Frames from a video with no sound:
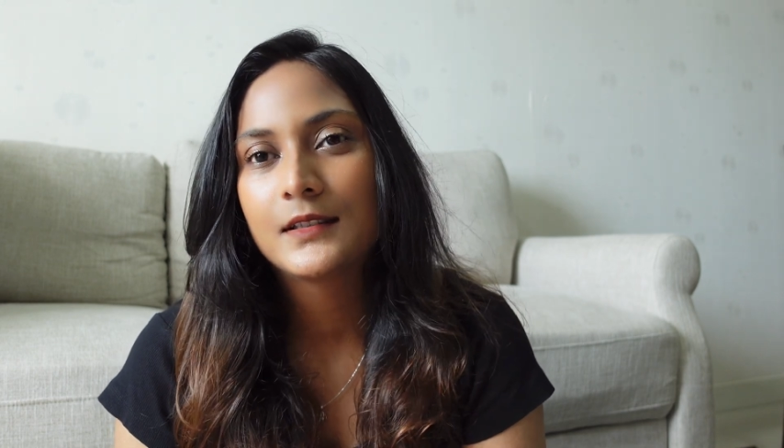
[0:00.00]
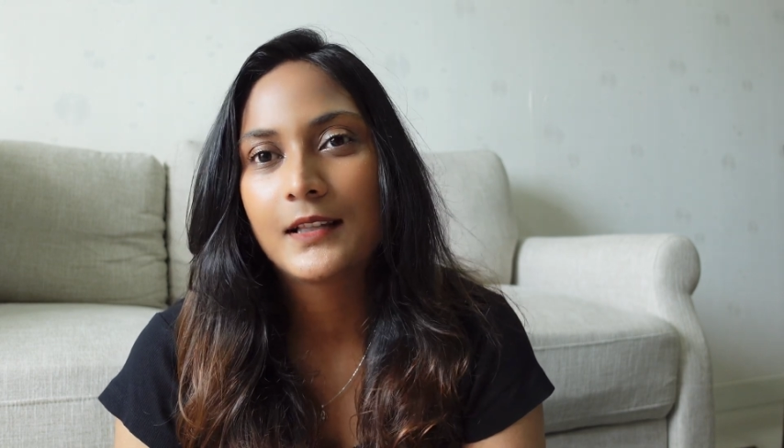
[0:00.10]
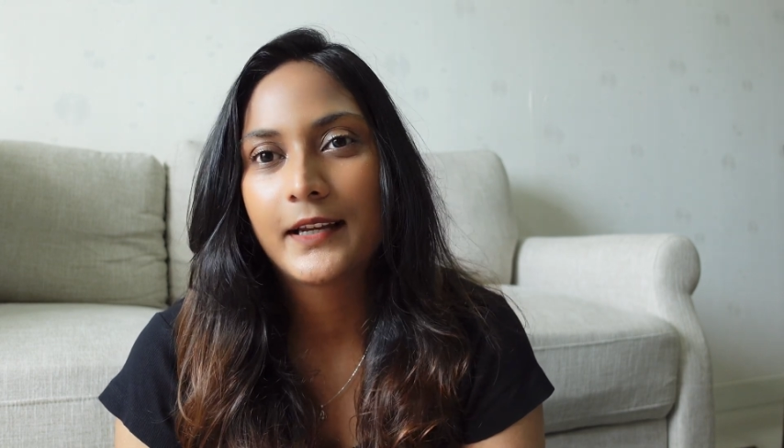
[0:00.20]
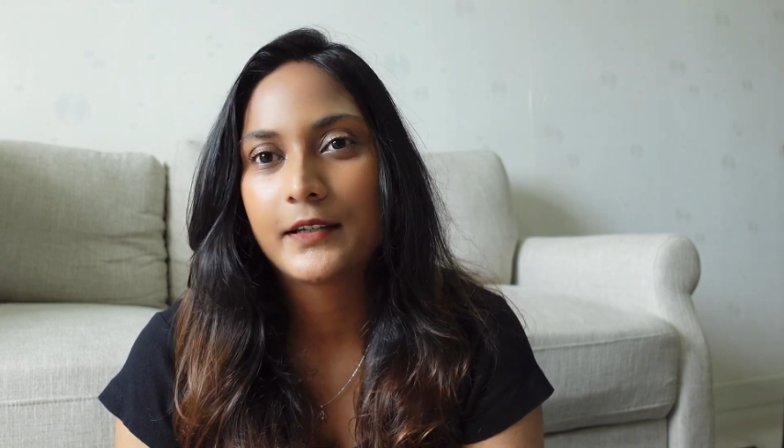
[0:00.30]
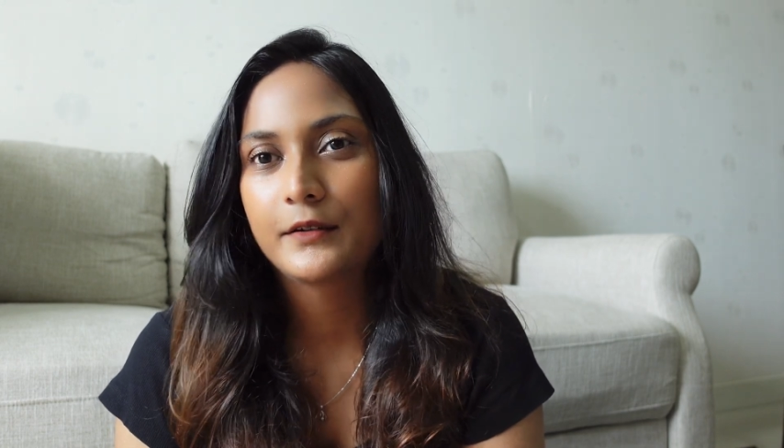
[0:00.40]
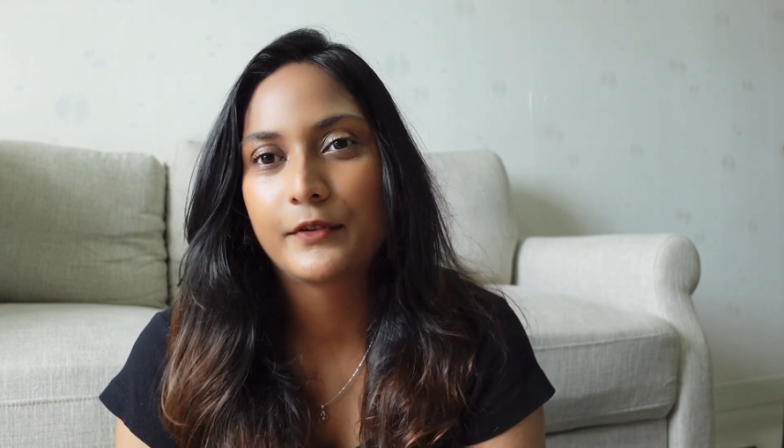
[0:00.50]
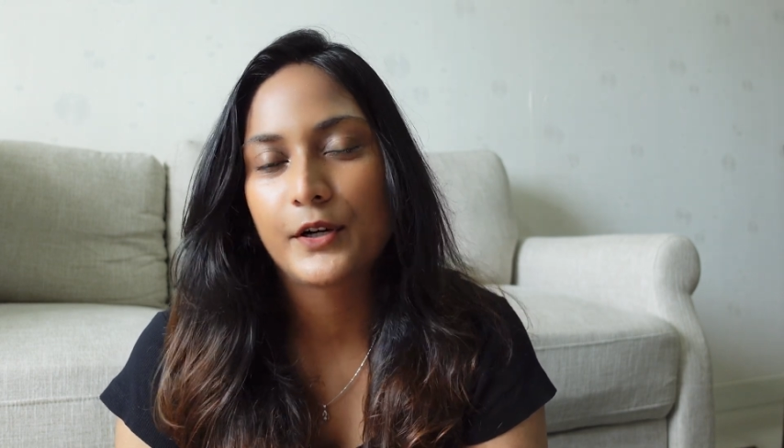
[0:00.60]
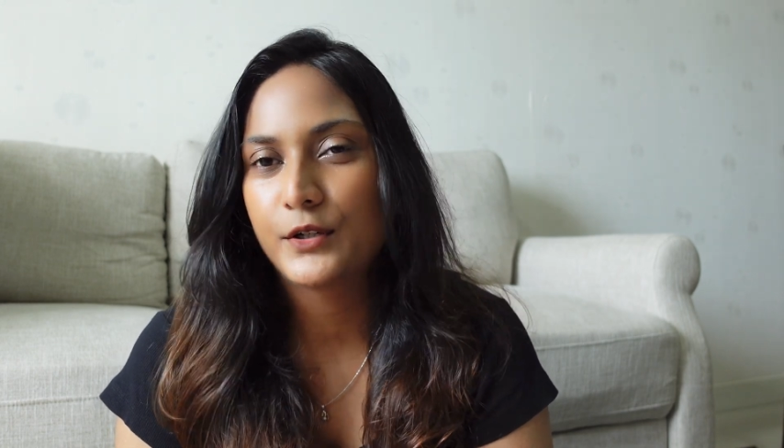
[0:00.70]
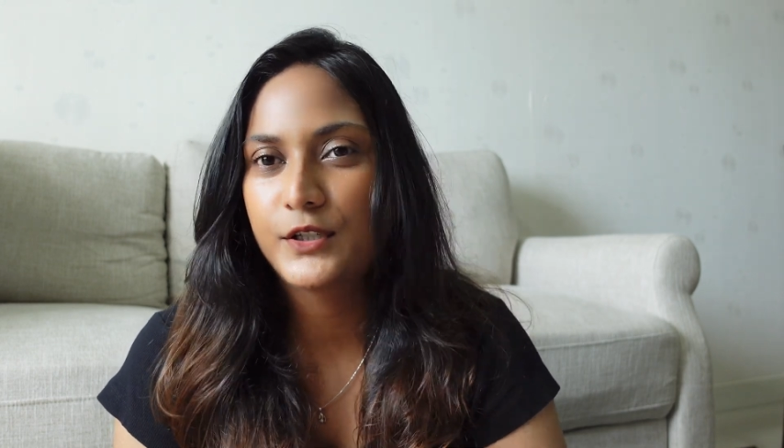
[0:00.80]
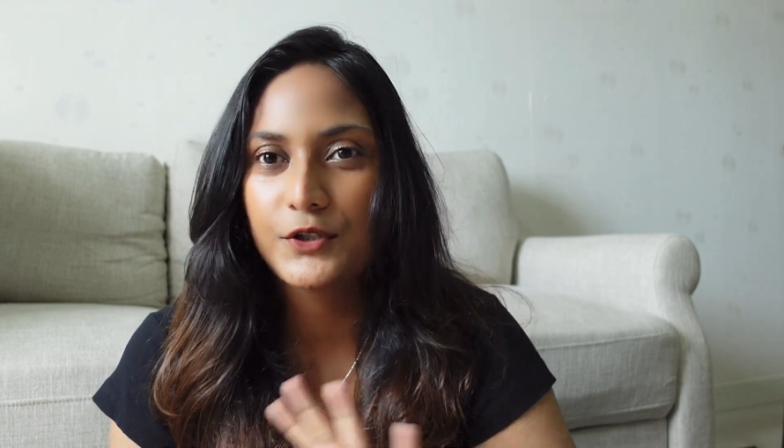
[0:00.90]
like a
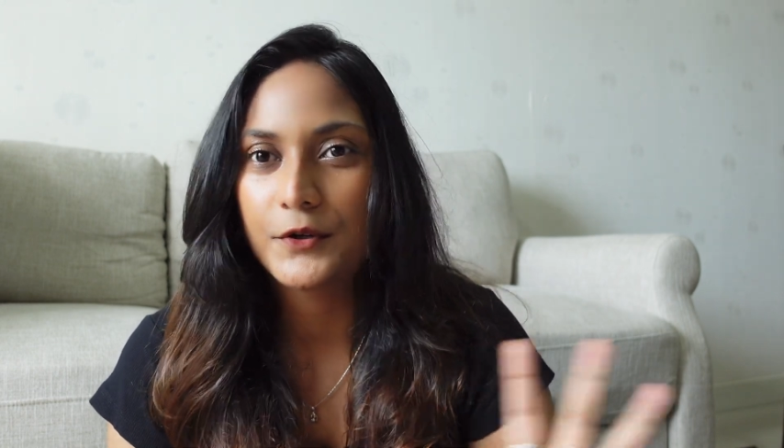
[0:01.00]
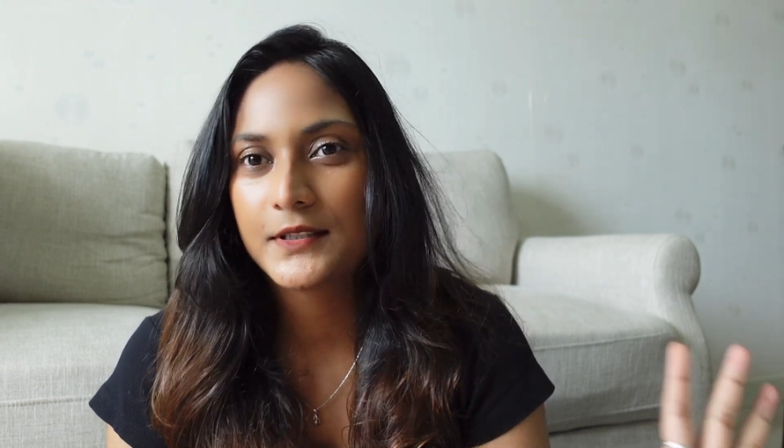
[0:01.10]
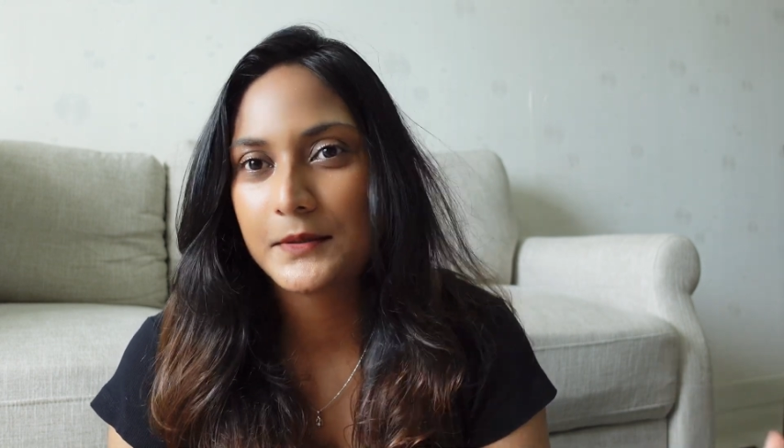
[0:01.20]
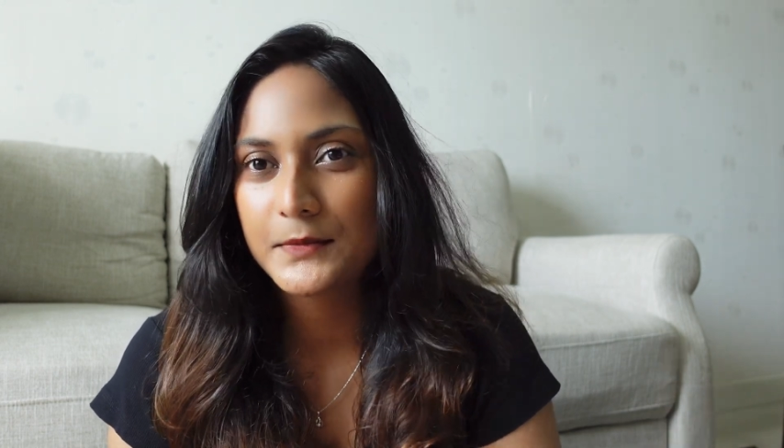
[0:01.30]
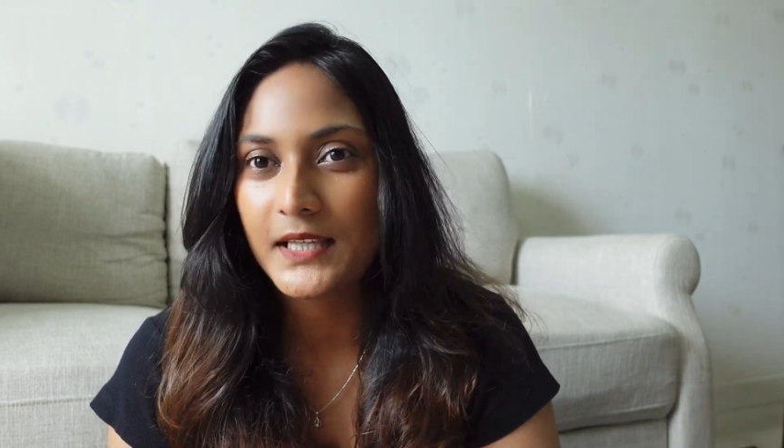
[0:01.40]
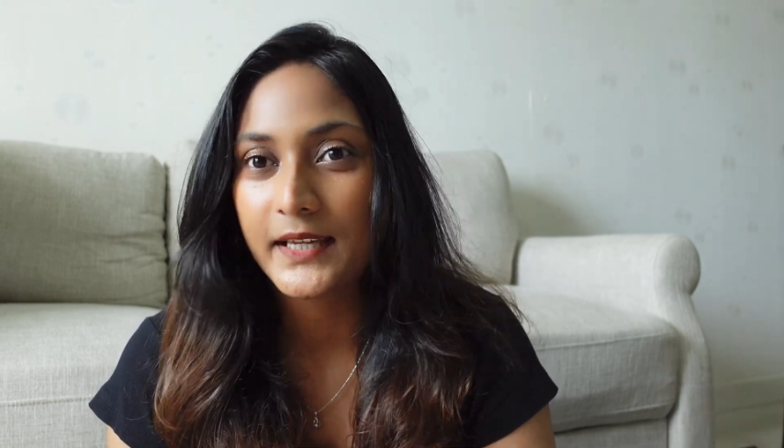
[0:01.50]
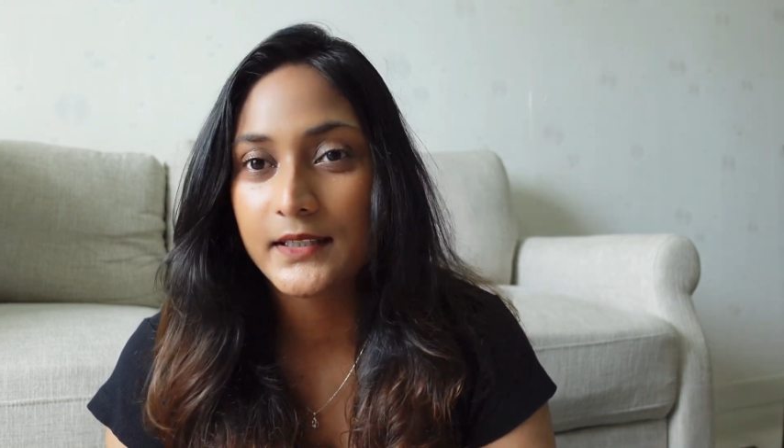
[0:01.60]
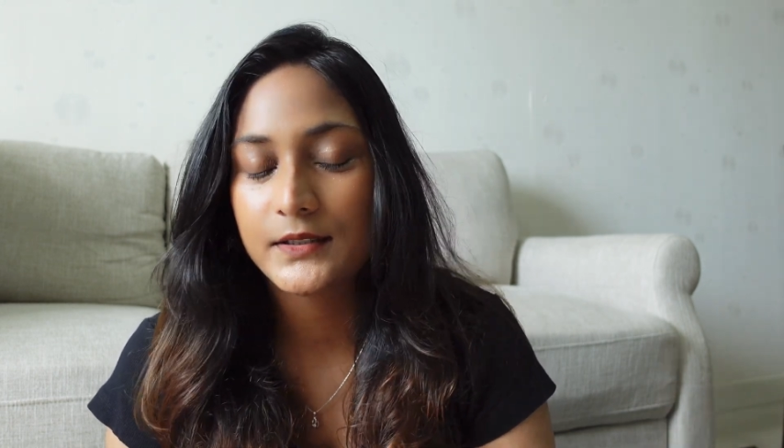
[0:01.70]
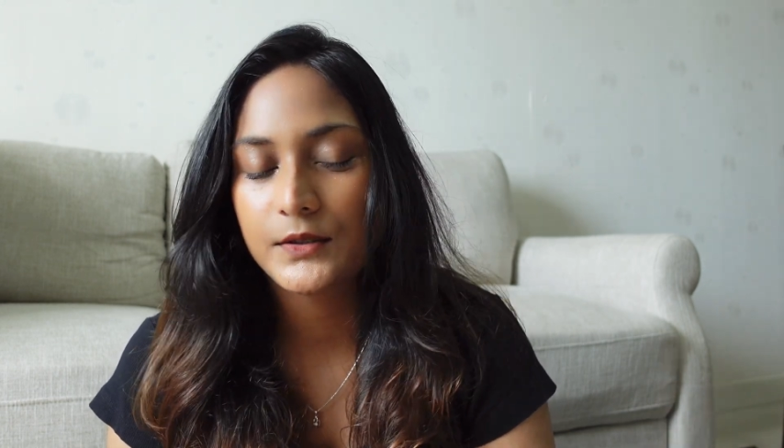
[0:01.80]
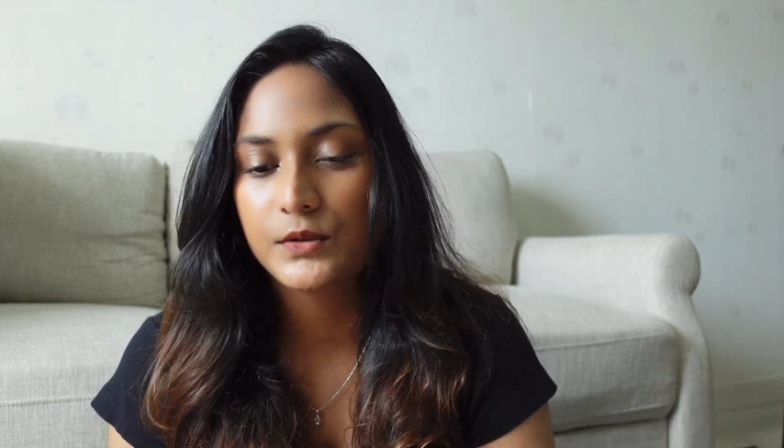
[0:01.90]
very short-term
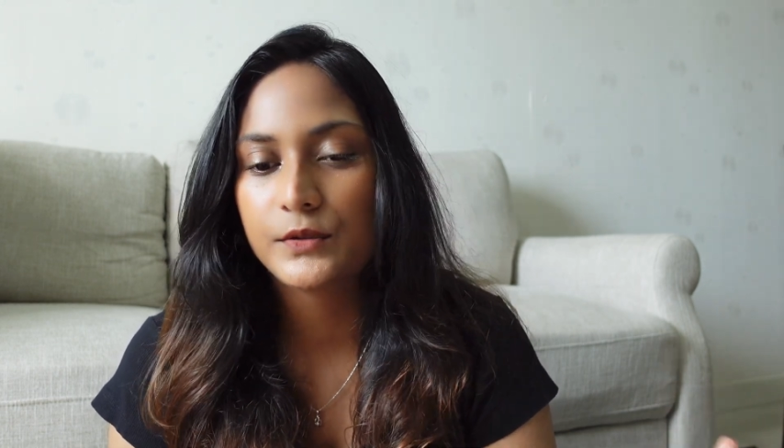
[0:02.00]
diet